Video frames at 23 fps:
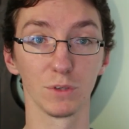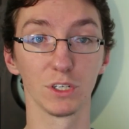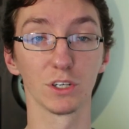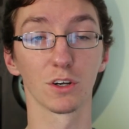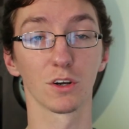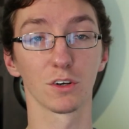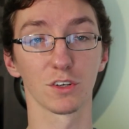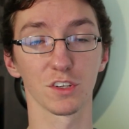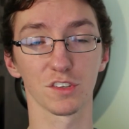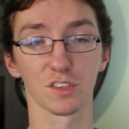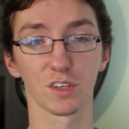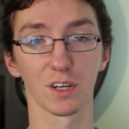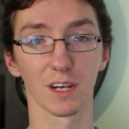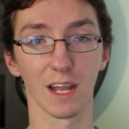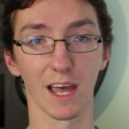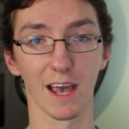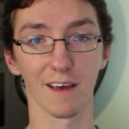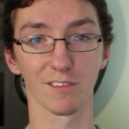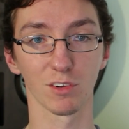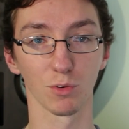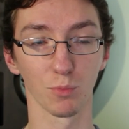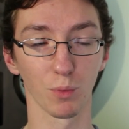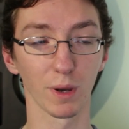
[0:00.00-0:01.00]
We are just going to
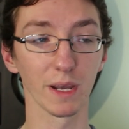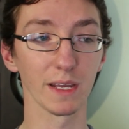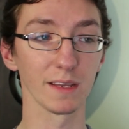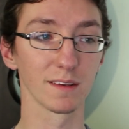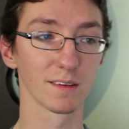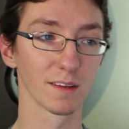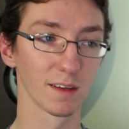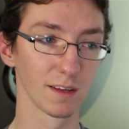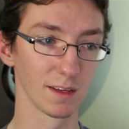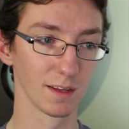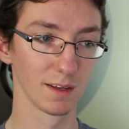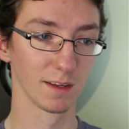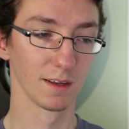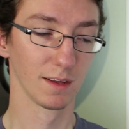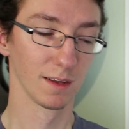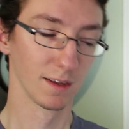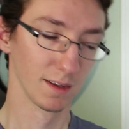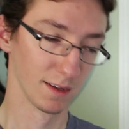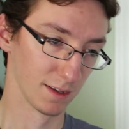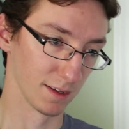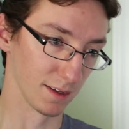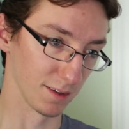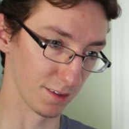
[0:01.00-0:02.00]
have to wait
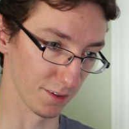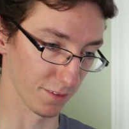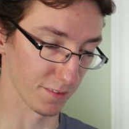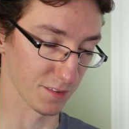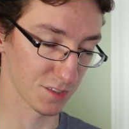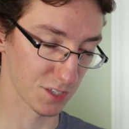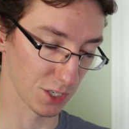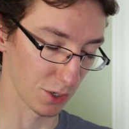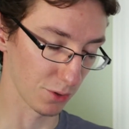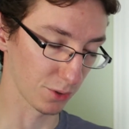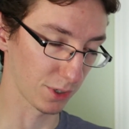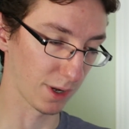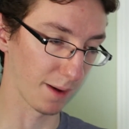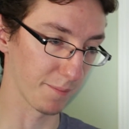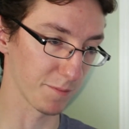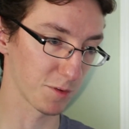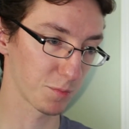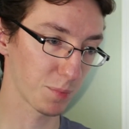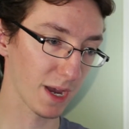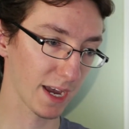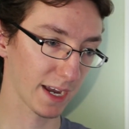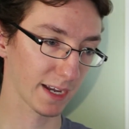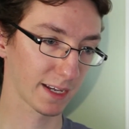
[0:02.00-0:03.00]
until the show
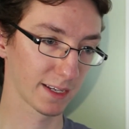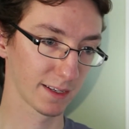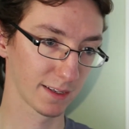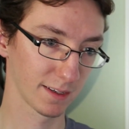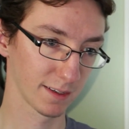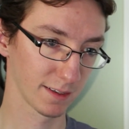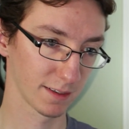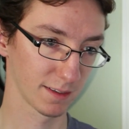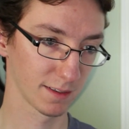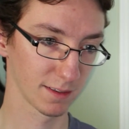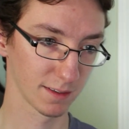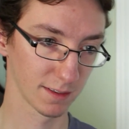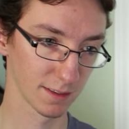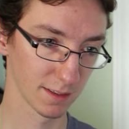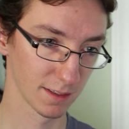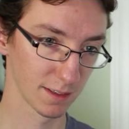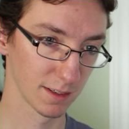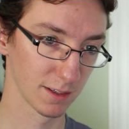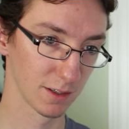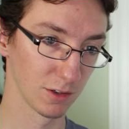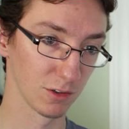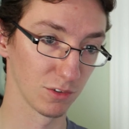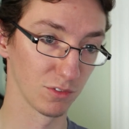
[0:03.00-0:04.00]
comes back
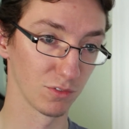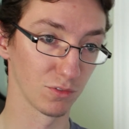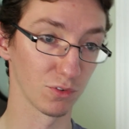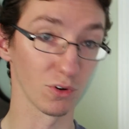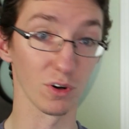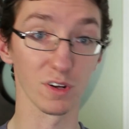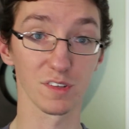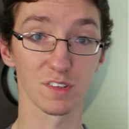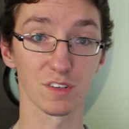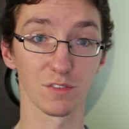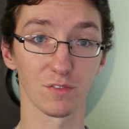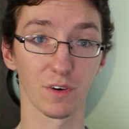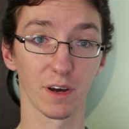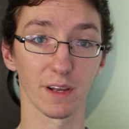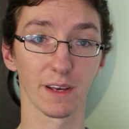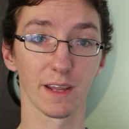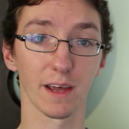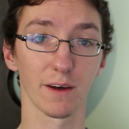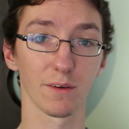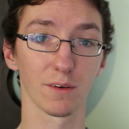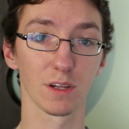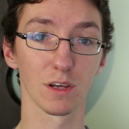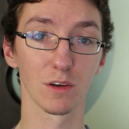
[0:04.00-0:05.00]
for us to find
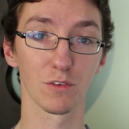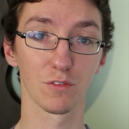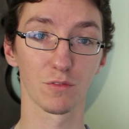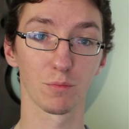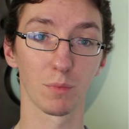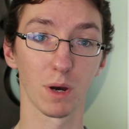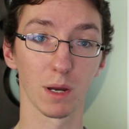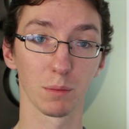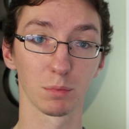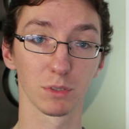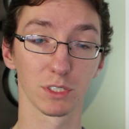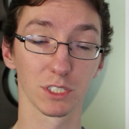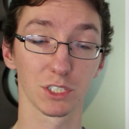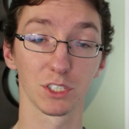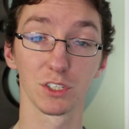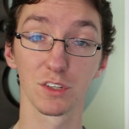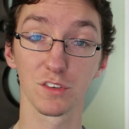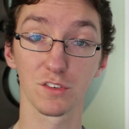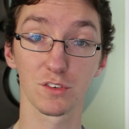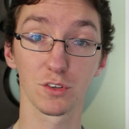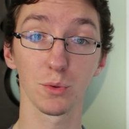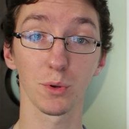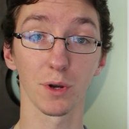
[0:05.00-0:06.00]
out if my prediction
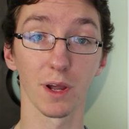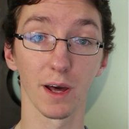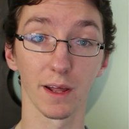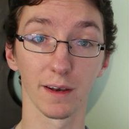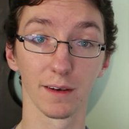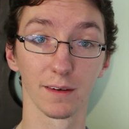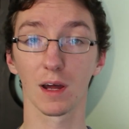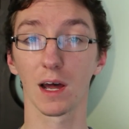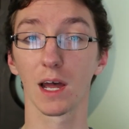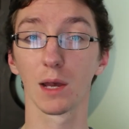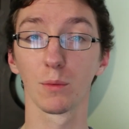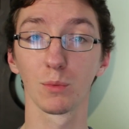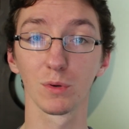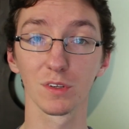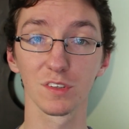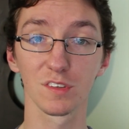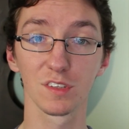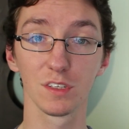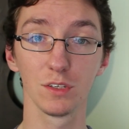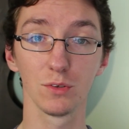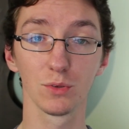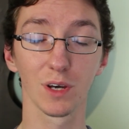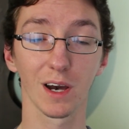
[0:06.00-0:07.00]
is true or not. I will
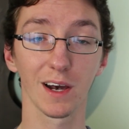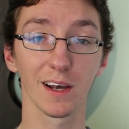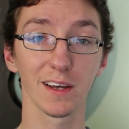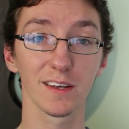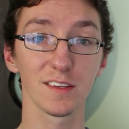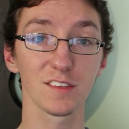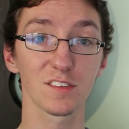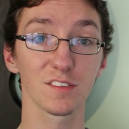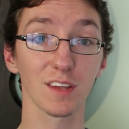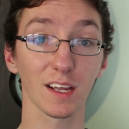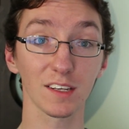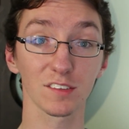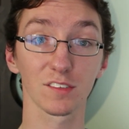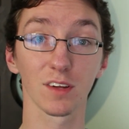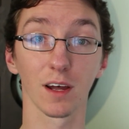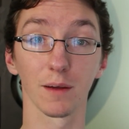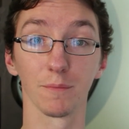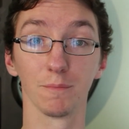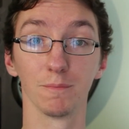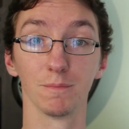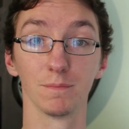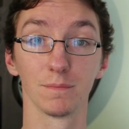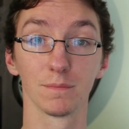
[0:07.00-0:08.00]
see you guys next
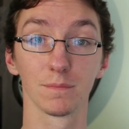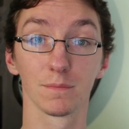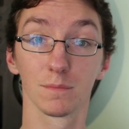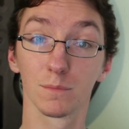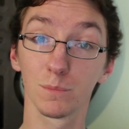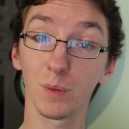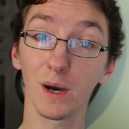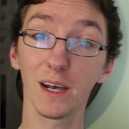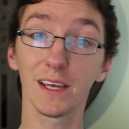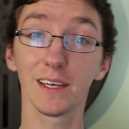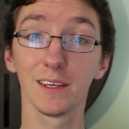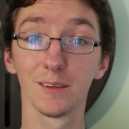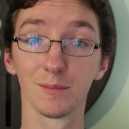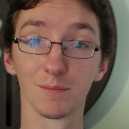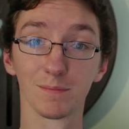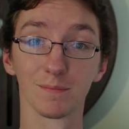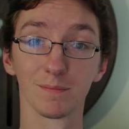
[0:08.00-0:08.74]
time. Bye!